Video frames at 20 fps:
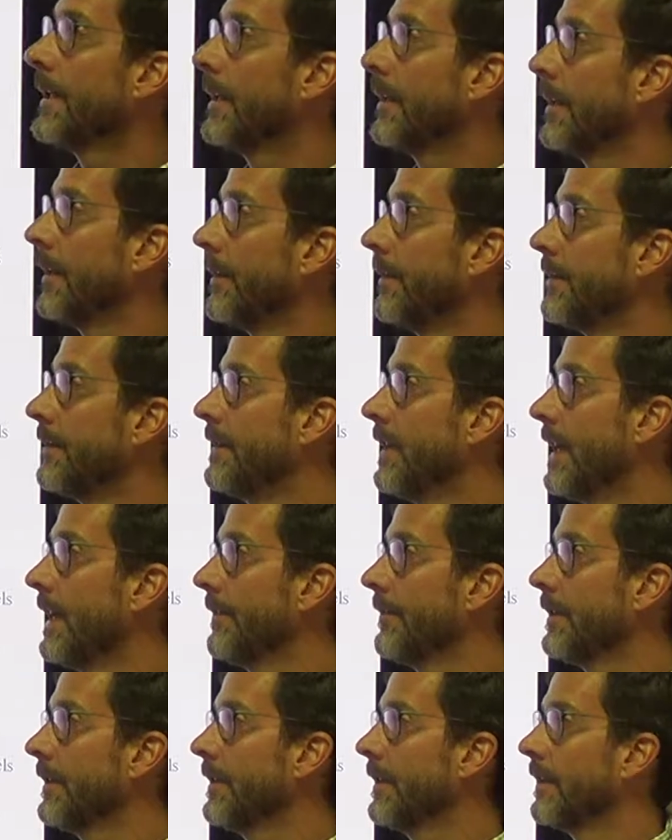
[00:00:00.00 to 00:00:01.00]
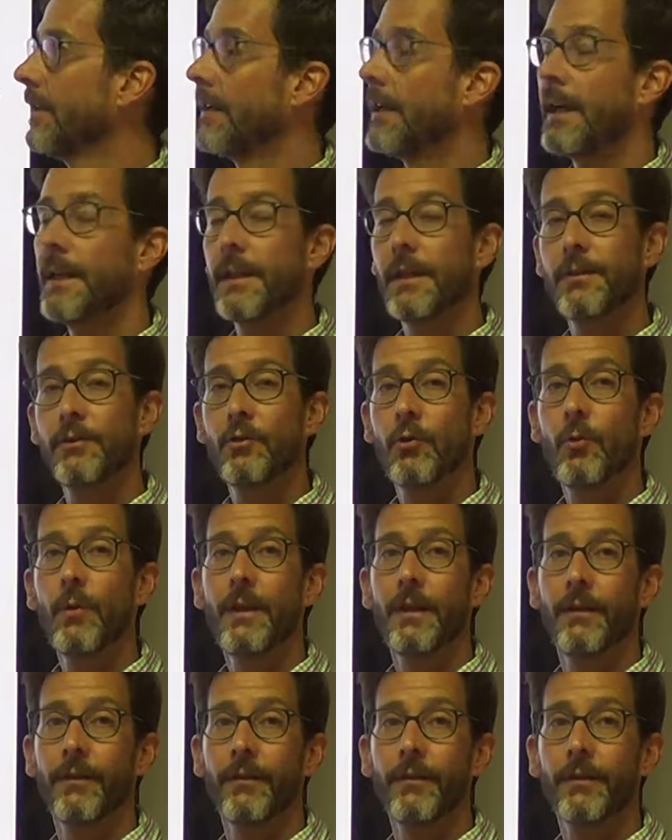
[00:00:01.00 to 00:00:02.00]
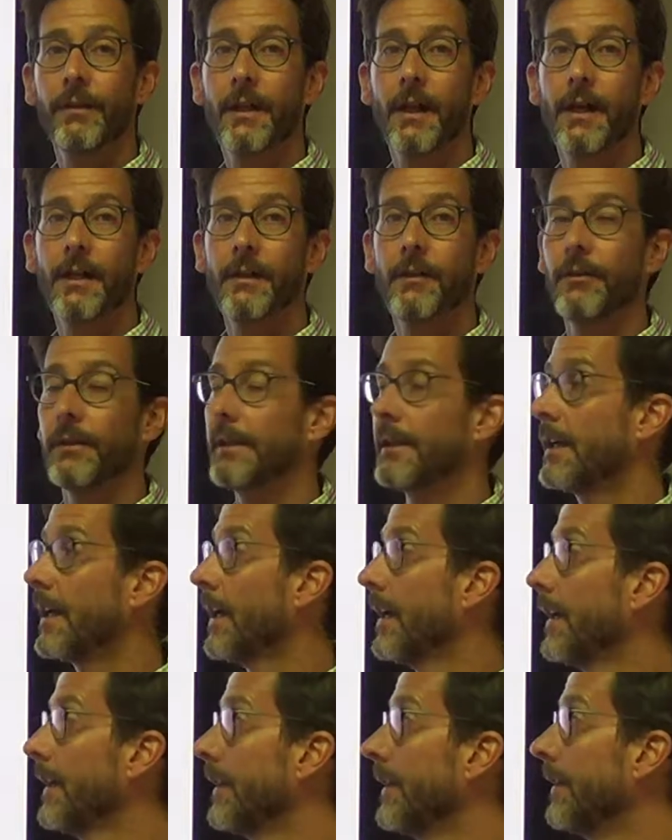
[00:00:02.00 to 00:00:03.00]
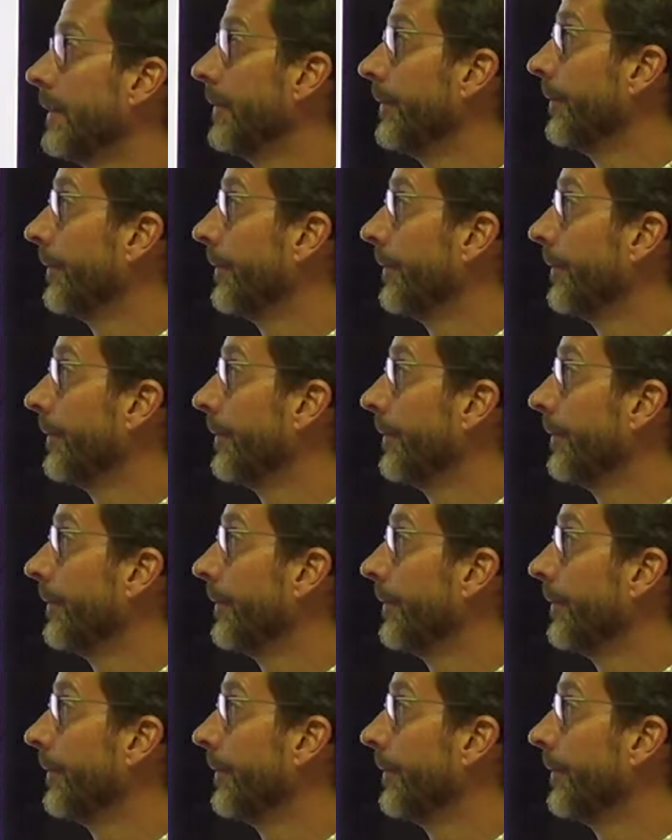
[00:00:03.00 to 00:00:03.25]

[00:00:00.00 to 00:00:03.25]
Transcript: kids, David, and then twins, Kyle and Kaya.